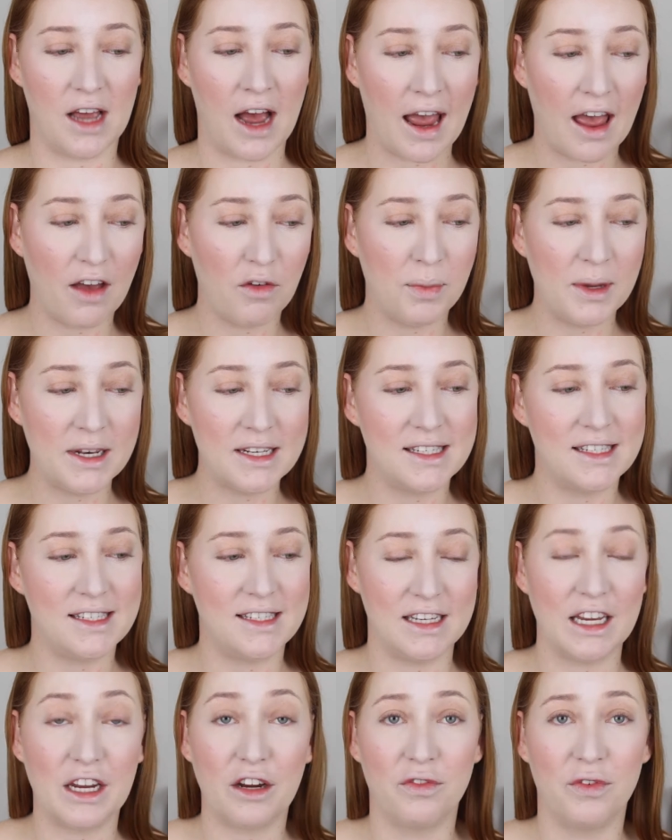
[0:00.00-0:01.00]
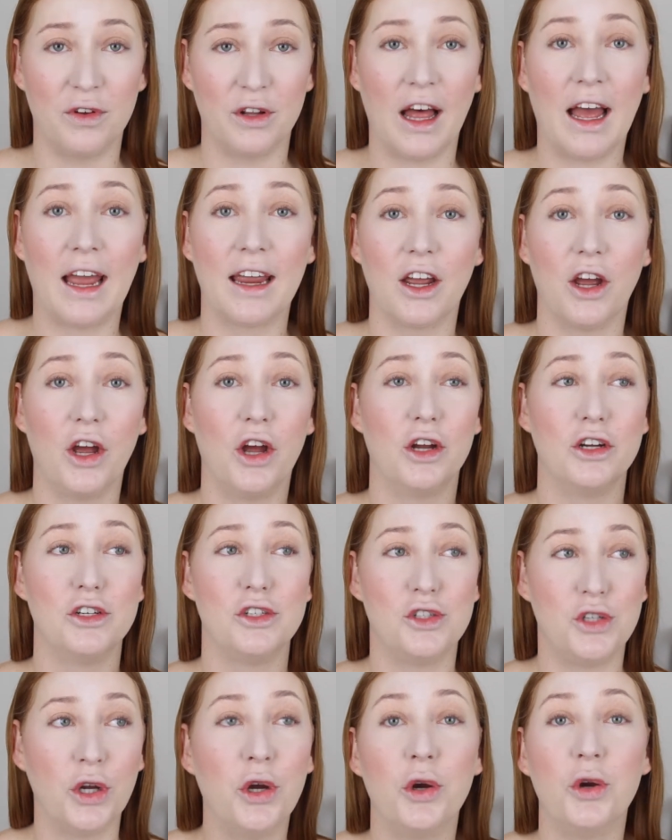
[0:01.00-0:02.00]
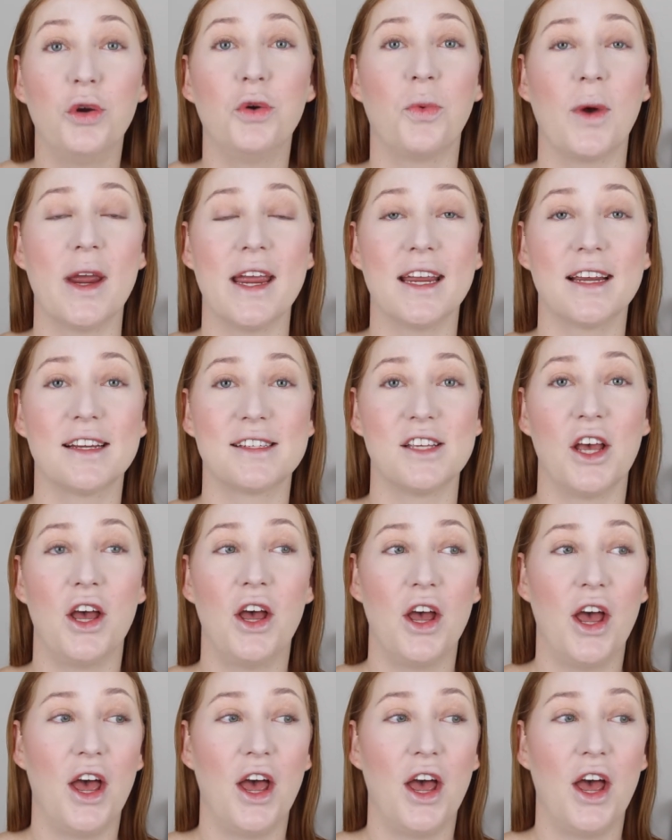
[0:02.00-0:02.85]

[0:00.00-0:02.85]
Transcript: I have been sick for like 2 weeks.